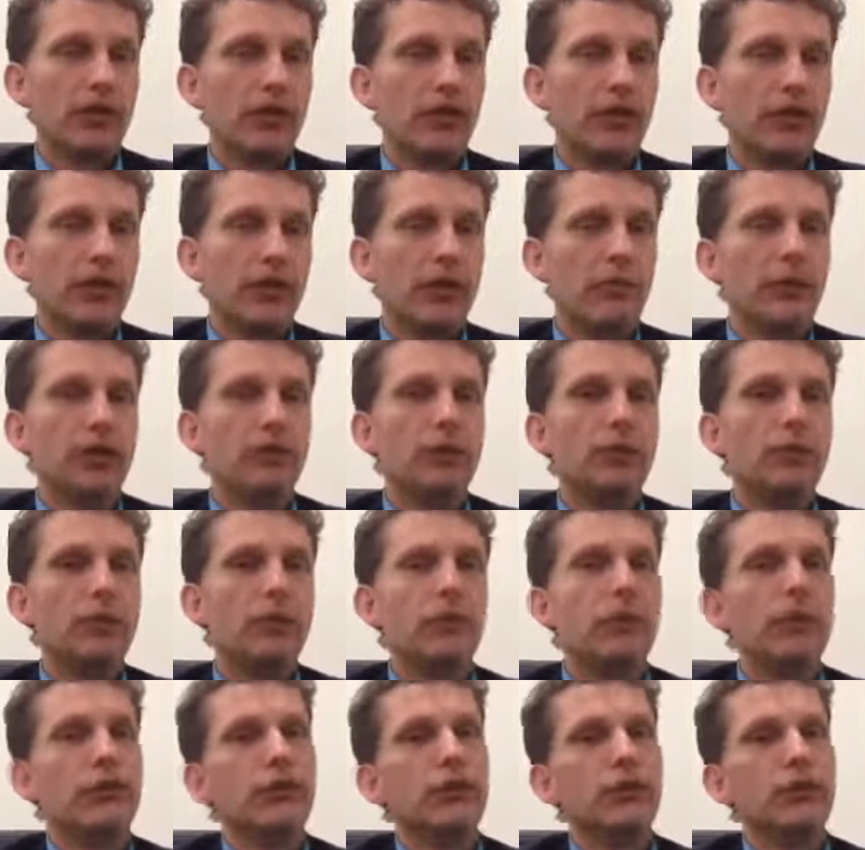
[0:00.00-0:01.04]
sustainability
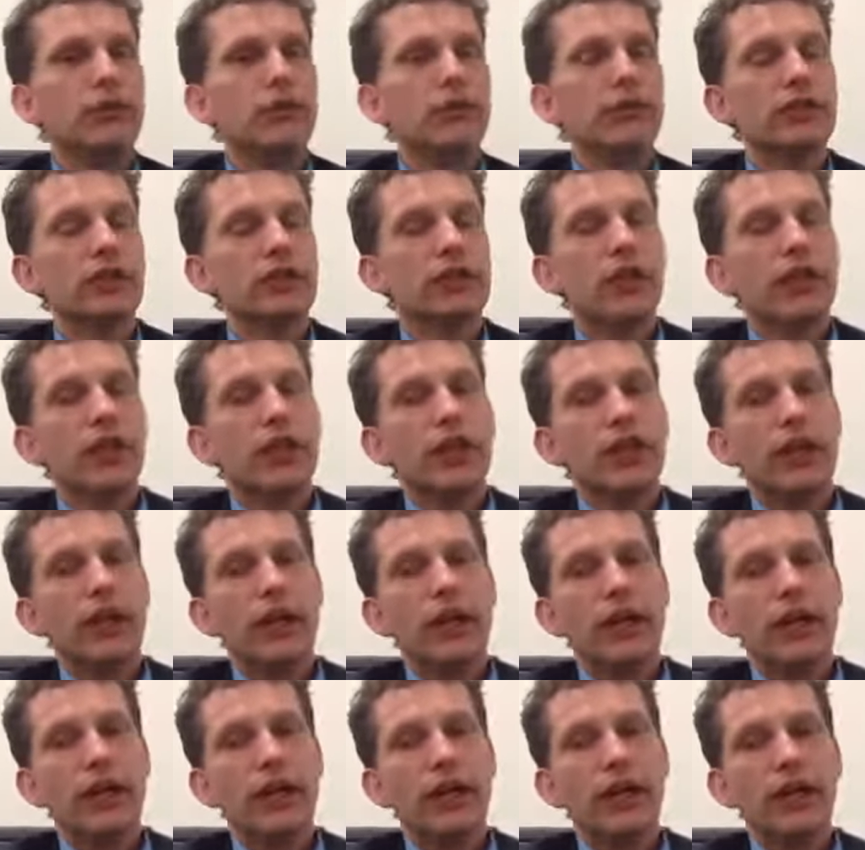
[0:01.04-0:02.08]
point of view is,
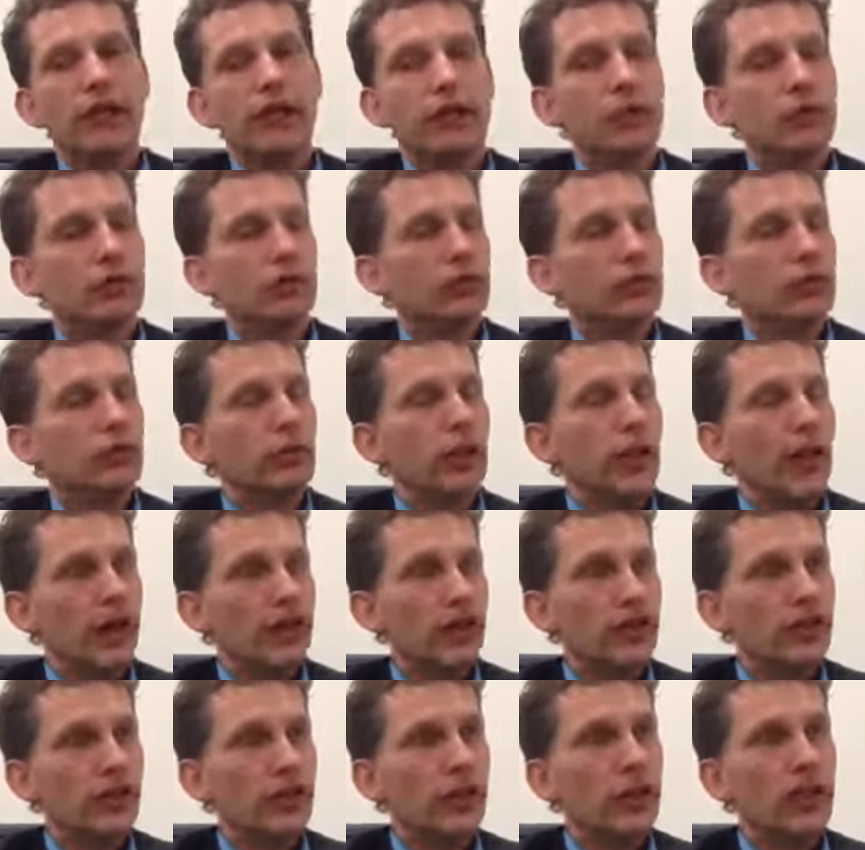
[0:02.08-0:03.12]
if you look to
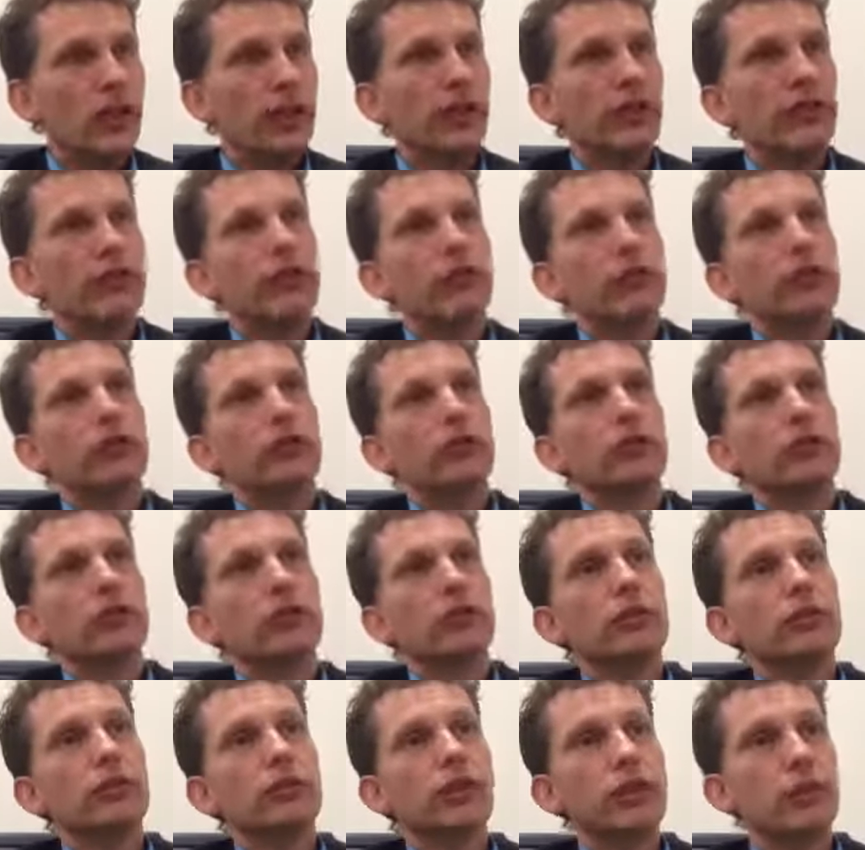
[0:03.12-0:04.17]
energy, if you look
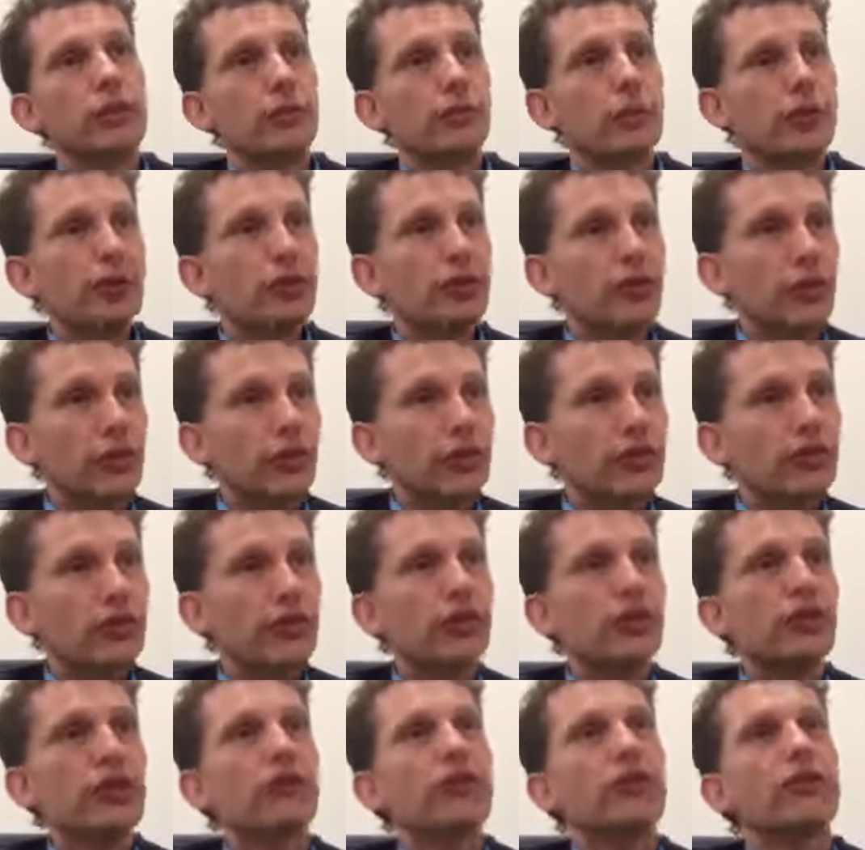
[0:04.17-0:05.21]
to resource
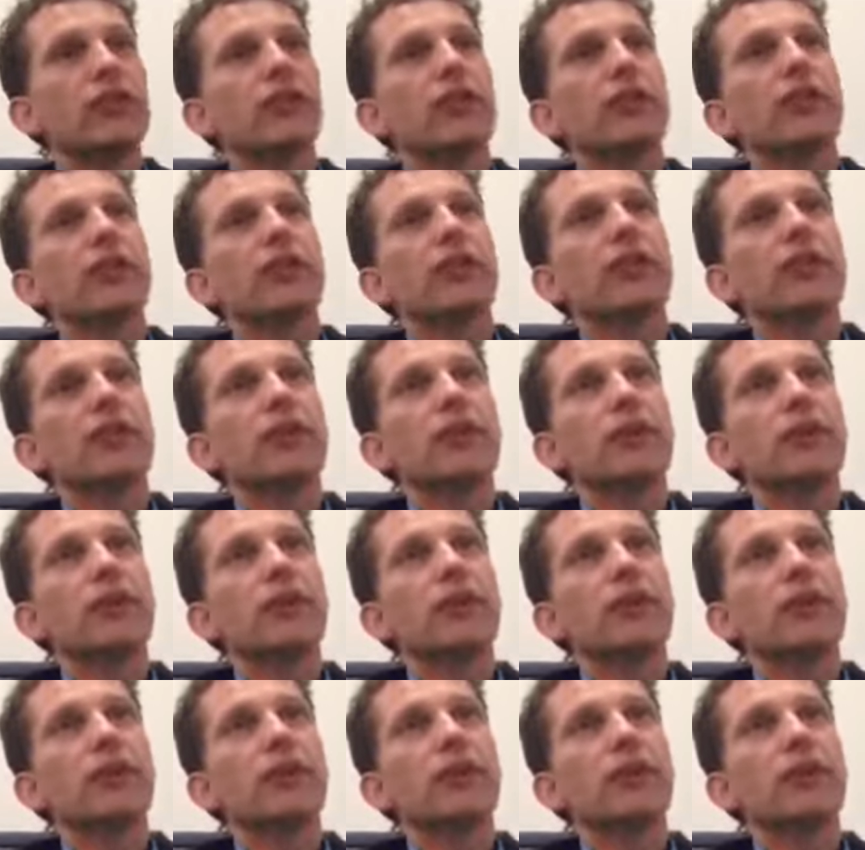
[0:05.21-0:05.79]
efficiency,